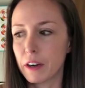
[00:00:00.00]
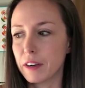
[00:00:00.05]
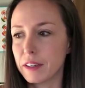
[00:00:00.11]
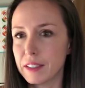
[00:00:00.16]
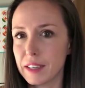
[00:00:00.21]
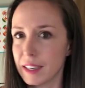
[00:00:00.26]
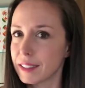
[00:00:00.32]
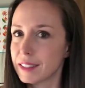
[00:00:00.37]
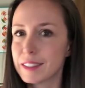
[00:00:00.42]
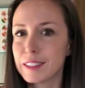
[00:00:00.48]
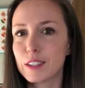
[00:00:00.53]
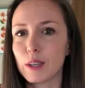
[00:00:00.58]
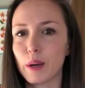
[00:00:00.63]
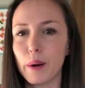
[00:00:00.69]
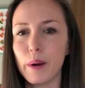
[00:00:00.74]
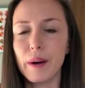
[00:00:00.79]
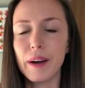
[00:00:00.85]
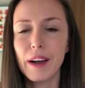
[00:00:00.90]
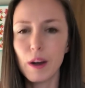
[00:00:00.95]
contest.
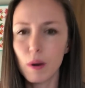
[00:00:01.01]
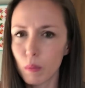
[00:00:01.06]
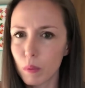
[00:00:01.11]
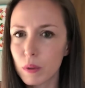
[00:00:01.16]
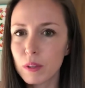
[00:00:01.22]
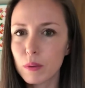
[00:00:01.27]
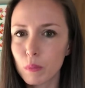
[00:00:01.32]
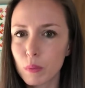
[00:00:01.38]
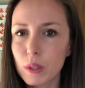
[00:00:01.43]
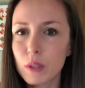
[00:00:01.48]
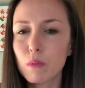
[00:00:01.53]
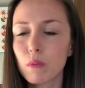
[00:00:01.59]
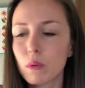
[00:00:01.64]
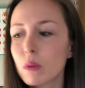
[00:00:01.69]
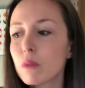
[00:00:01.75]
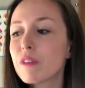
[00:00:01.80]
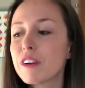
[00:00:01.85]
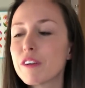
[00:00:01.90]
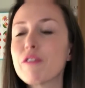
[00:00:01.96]
So we'll we'll,
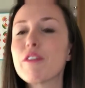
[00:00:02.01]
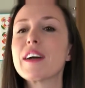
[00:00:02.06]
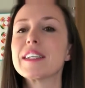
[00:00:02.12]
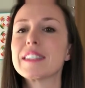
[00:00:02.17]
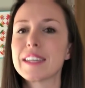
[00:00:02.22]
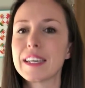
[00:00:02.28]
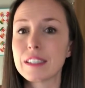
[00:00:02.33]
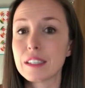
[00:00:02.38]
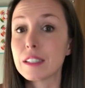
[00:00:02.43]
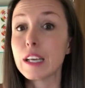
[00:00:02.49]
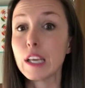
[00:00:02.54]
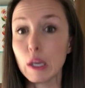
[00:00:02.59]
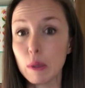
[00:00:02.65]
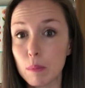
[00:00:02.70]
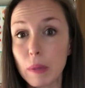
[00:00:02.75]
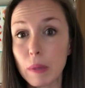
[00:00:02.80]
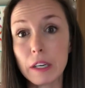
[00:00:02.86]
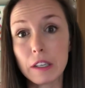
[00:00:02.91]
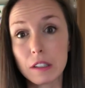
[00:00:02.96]
we'll rephrase that to say
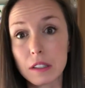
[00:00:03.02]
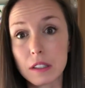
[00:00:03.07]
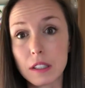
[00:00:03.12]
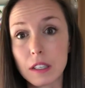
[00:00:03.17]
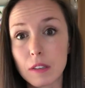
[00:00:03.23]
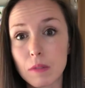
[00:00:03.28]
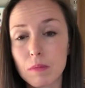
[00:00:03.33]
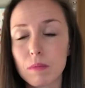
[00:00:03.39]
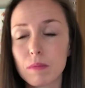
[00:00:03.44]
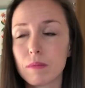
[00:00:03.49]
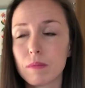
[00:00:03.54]
embarrassing.